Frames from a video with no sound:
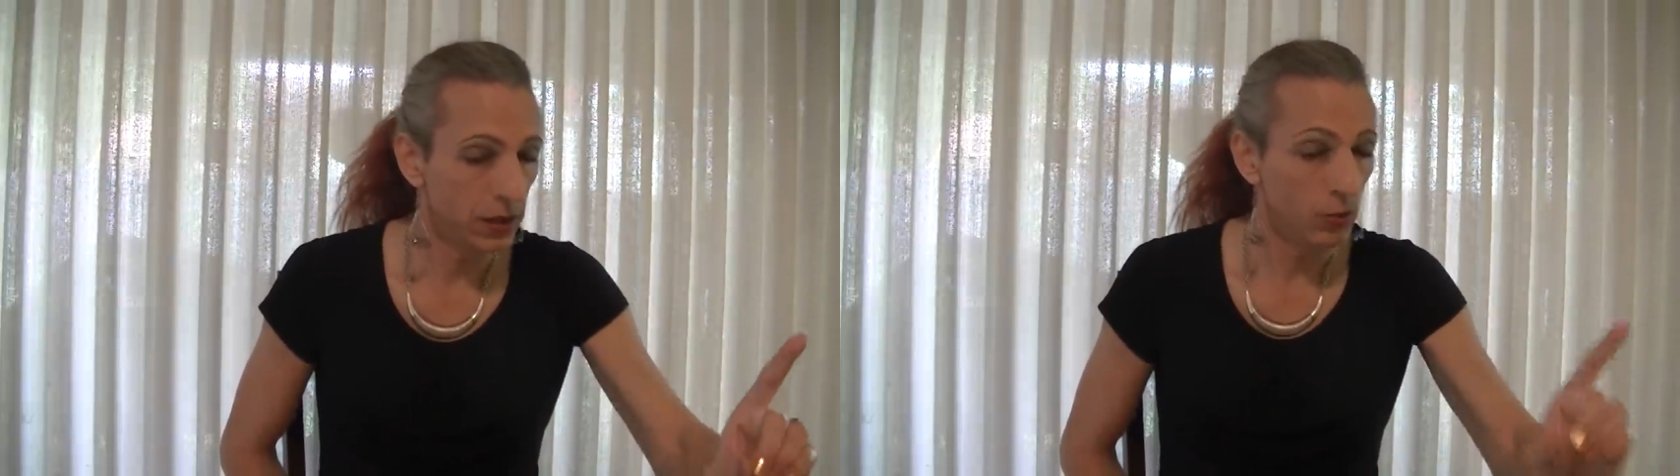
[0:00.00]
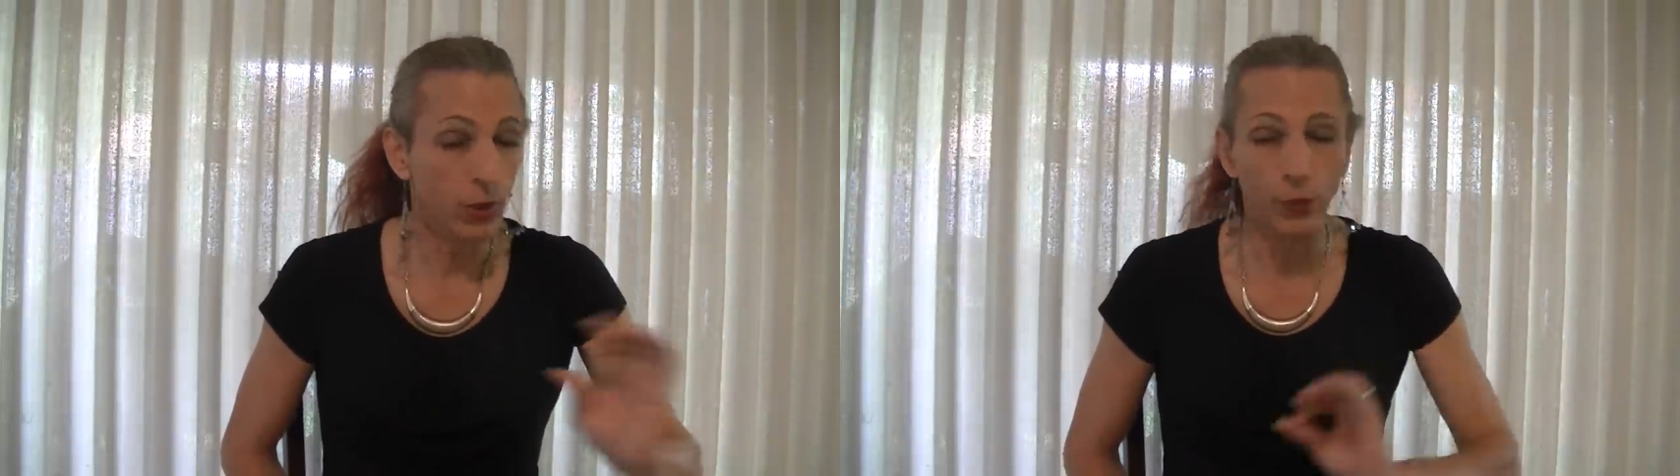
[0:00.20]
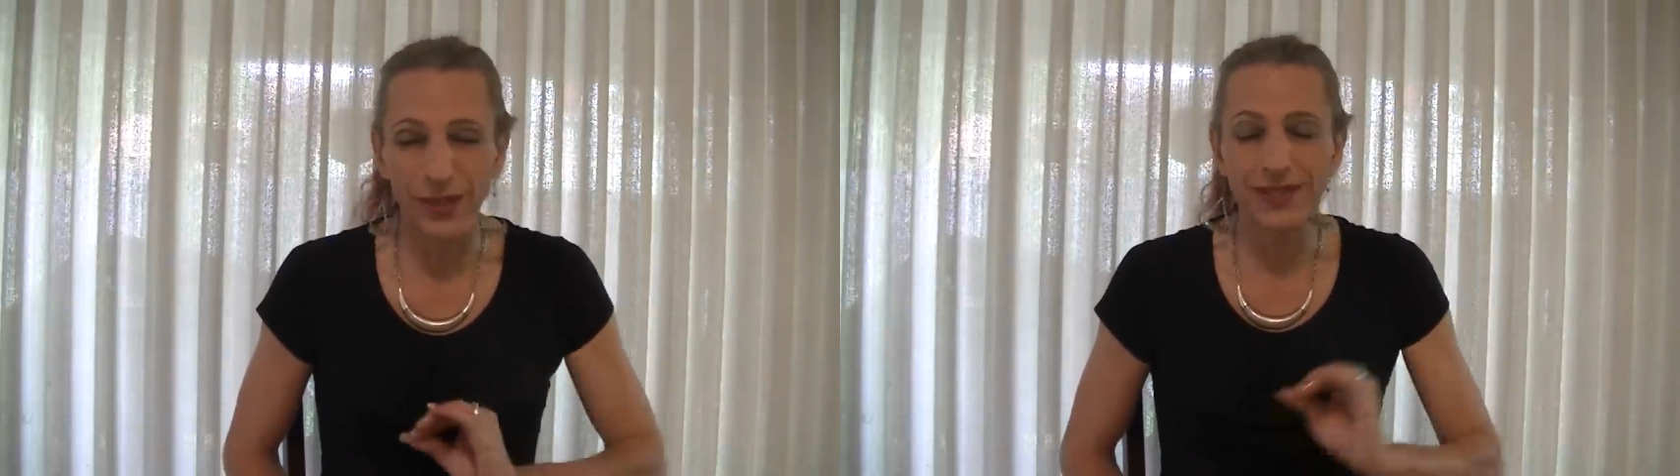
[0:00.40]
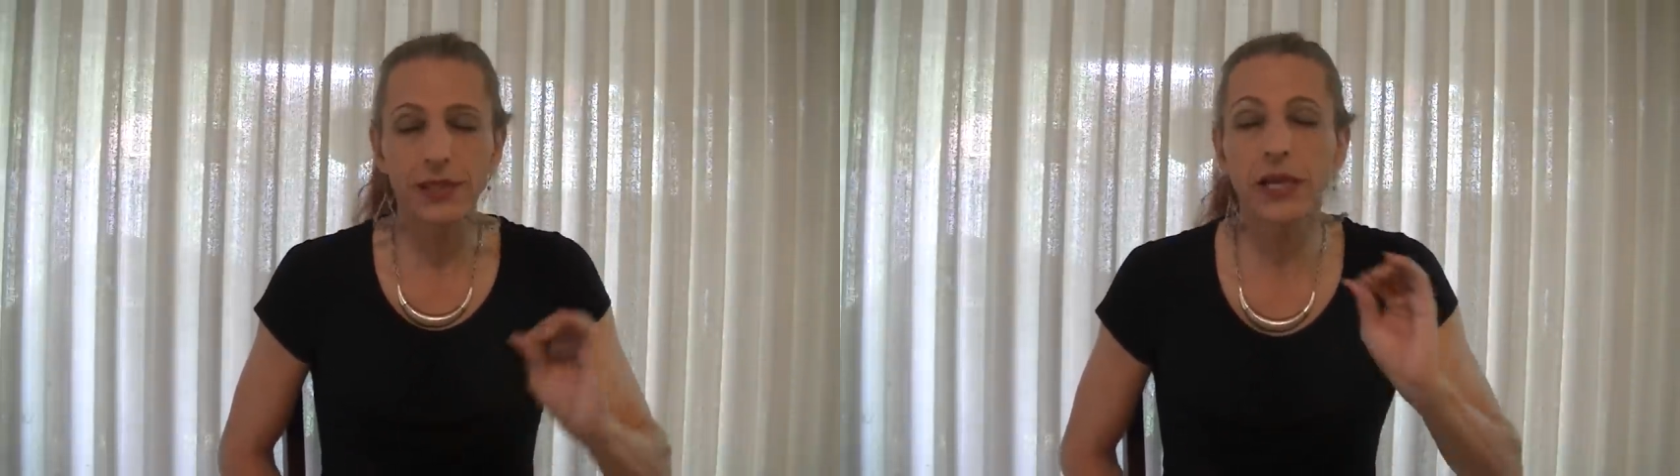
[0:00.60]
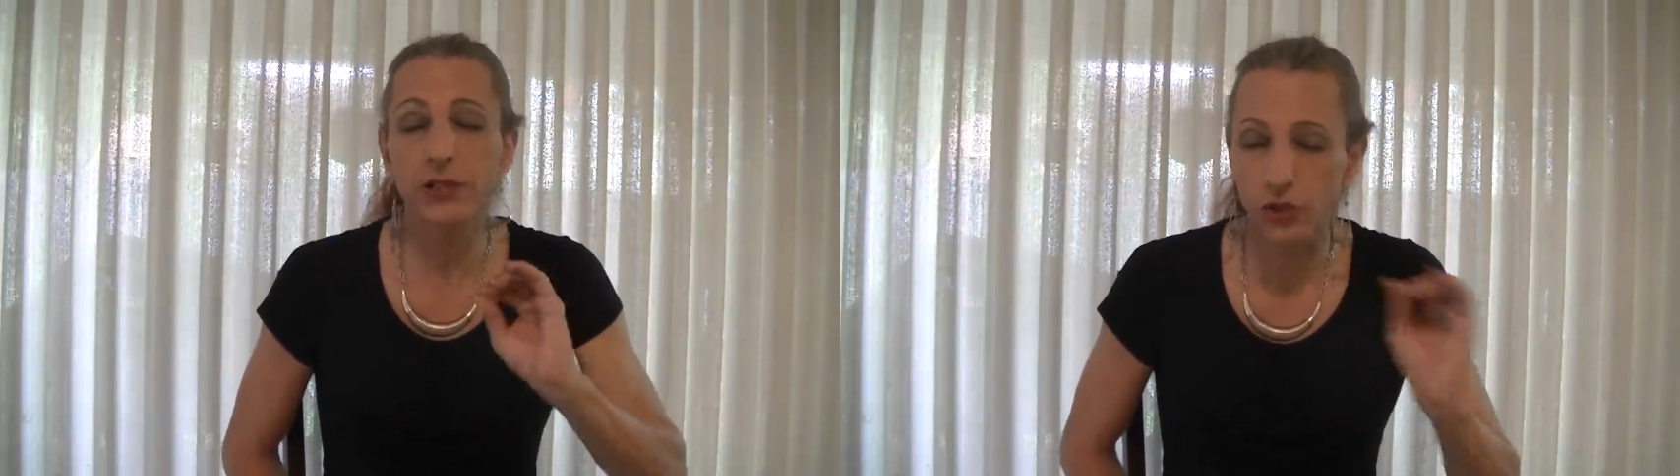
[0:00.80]
When we
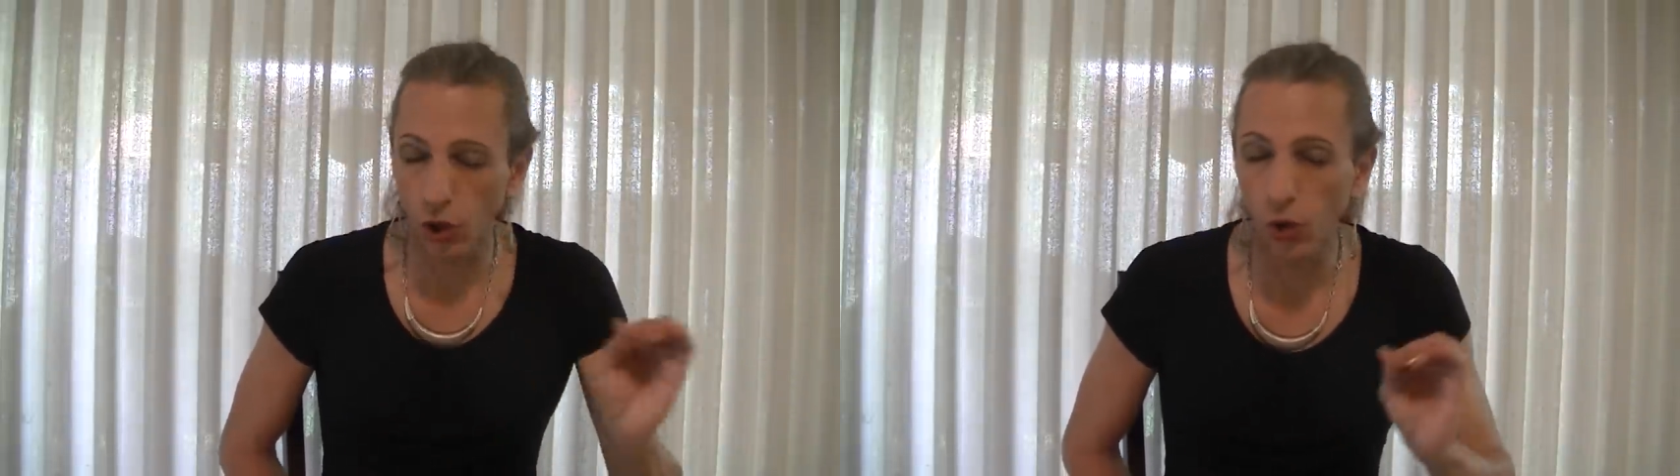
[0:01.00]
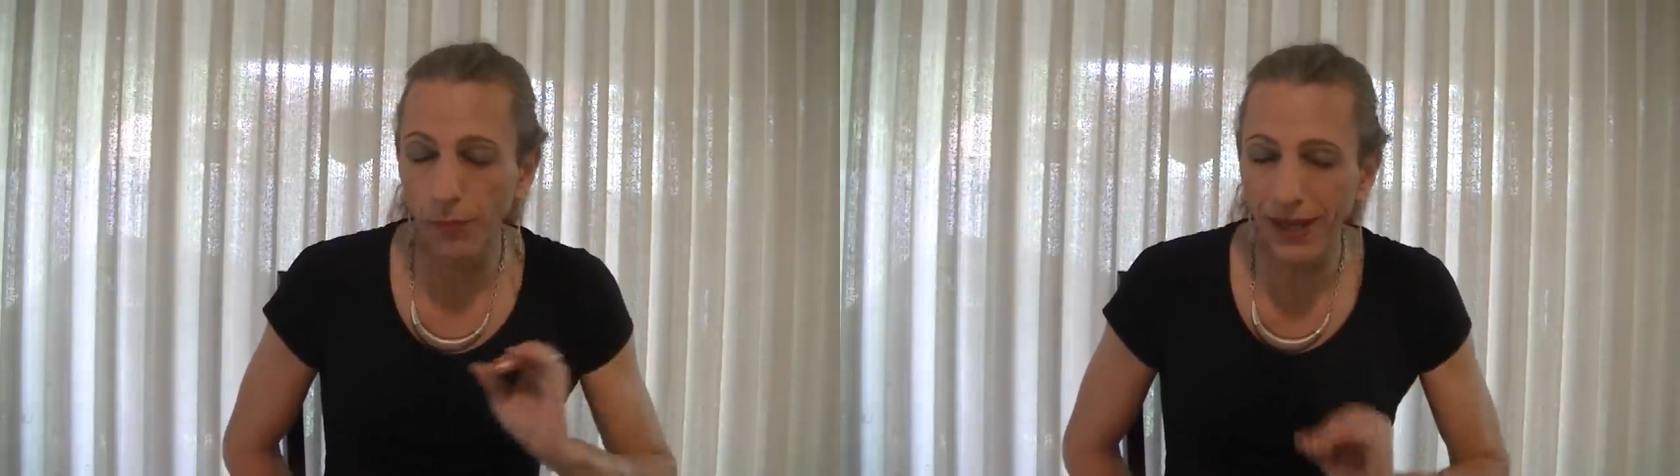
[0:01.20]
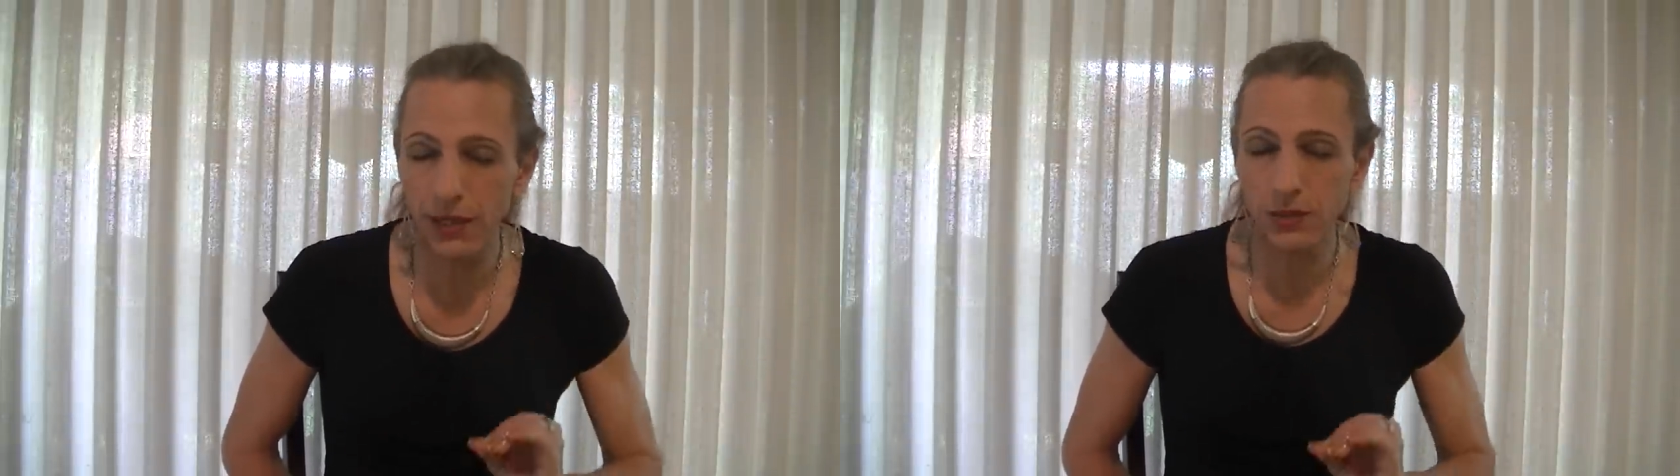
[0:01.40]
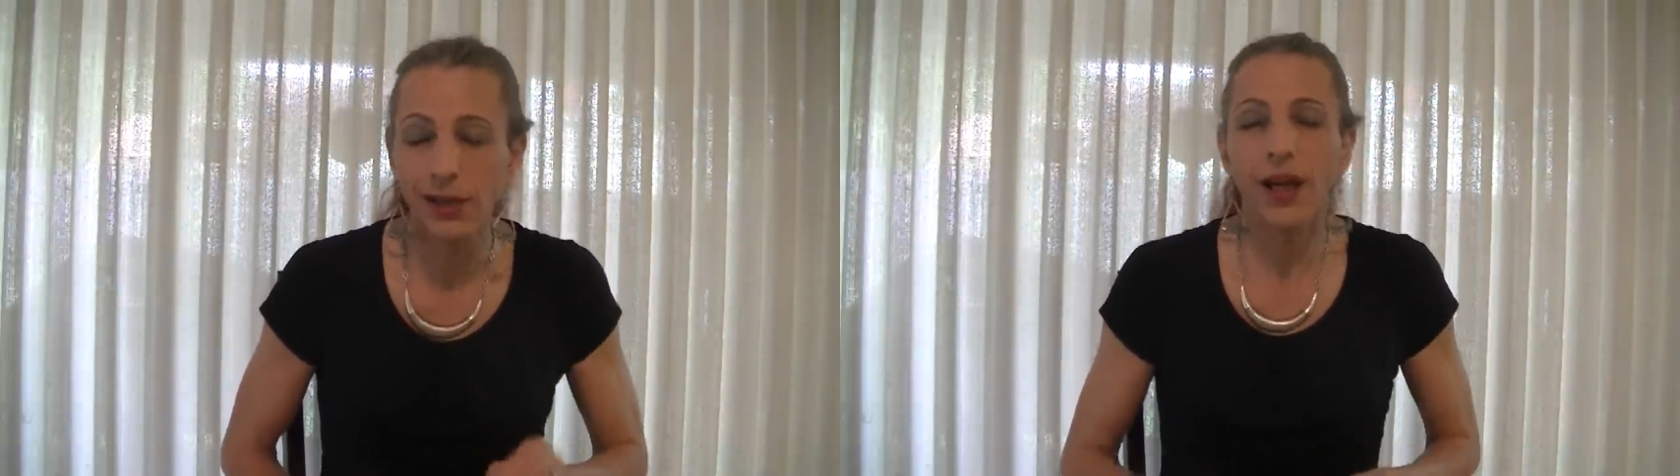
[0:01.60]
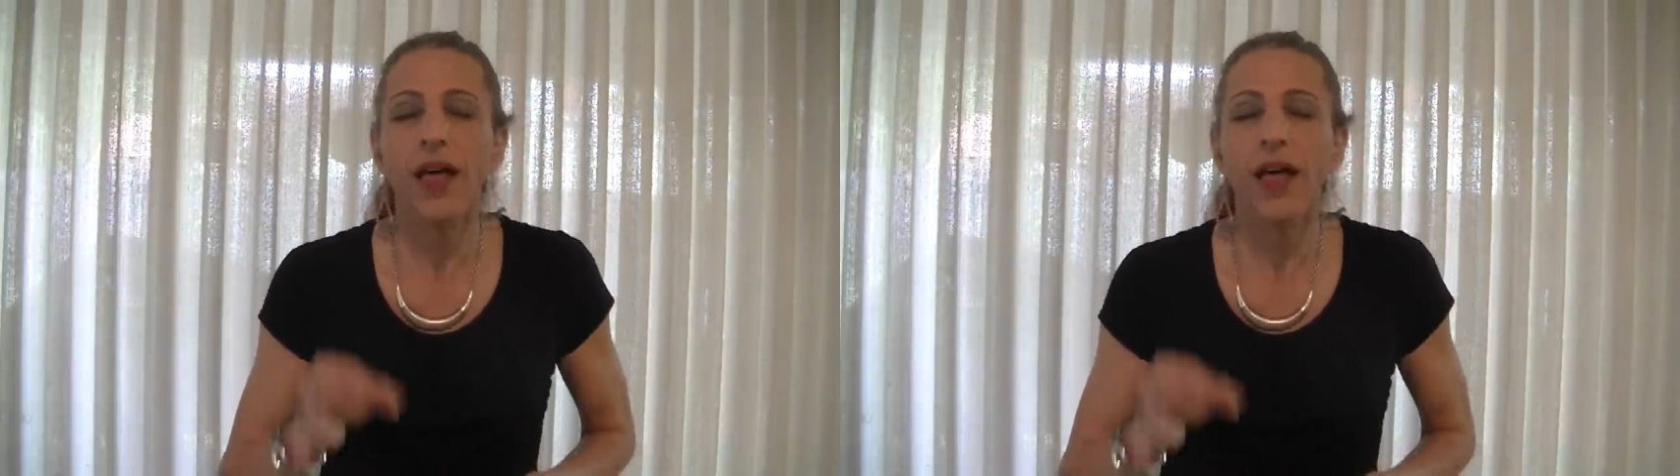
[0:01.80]
say soulmate,